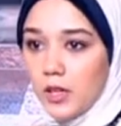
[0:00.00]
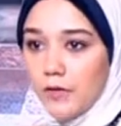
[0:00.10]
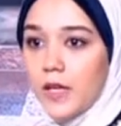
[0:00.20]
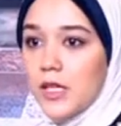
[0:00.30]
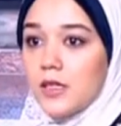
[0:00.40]

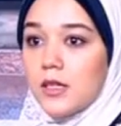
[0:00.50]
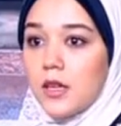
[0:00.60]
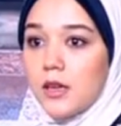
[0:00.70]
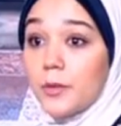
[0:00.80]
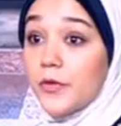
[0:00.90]
face
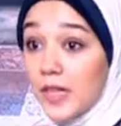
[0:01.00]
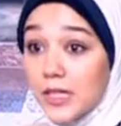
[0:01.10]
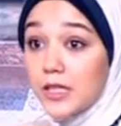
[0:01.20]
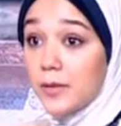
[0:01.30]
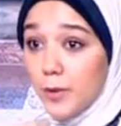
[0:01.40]

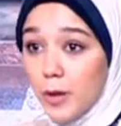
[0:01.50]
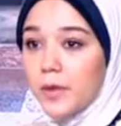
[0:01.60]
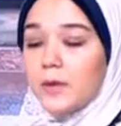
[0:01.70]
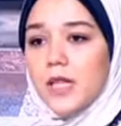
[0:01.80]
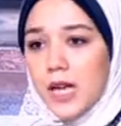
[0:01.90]
poverty
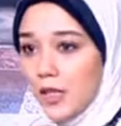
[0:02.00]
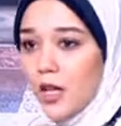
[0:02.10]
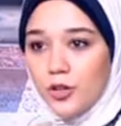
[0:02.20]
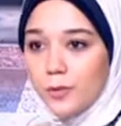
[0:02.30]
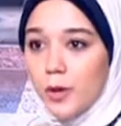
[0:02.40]
problems and
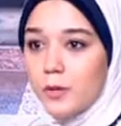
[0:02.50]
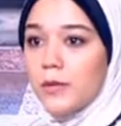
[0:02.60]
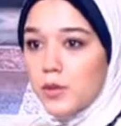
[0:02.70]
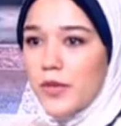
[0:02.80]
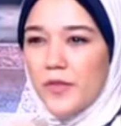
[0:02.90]
other
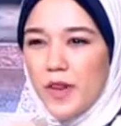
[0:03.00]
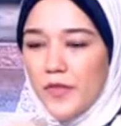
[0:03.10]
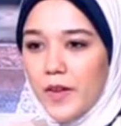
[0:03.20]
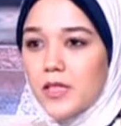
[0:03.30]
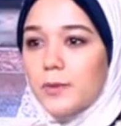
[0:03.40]
problems we
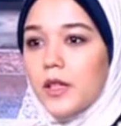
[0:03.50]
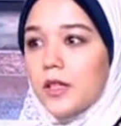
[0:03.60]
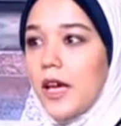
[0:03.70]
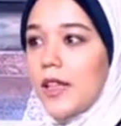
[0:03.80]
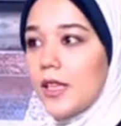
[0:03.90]
face.
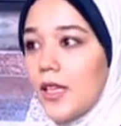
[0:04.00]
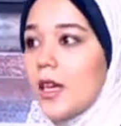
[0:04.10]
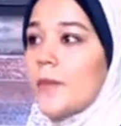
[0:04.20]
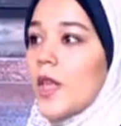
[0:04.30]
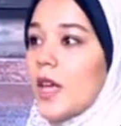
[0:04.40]
But I
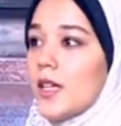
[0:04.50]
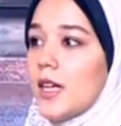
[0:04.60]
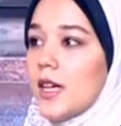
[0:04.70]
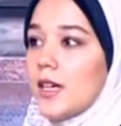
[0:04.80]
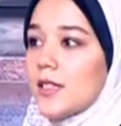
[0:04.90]
think
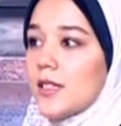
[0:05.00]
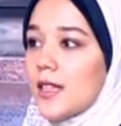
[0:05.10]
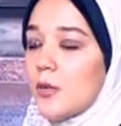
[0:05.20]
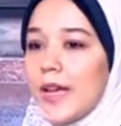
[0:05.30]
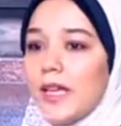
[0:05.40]

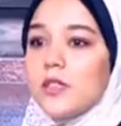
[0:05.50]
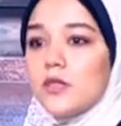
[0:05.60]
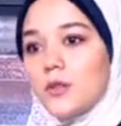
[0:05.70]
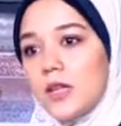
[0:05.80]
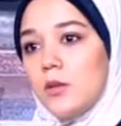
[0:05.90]
the ways
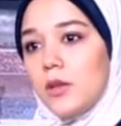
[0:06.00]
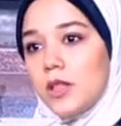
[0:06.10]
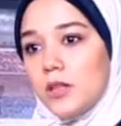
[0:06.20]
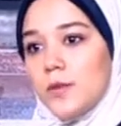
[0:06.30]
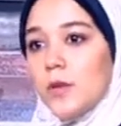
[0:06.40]
to deal with
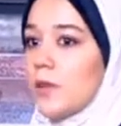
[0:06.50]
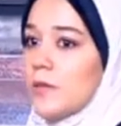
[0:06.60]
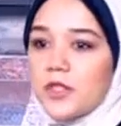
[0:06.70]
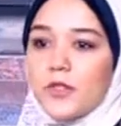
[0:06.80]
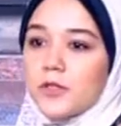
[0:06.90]
this
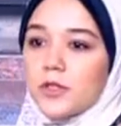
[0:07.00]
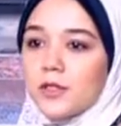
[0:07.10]
problem is different.